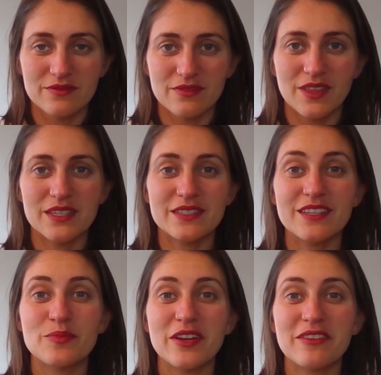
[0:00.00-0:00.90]
This has
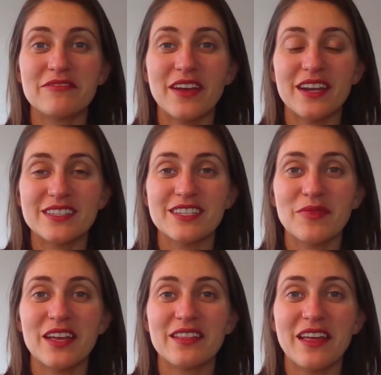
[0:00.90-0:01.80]
been affecting
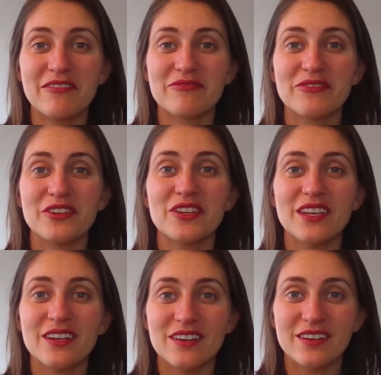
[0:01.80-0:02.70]
my life for
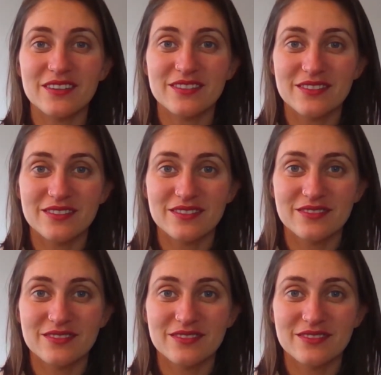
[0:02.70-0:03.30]
years.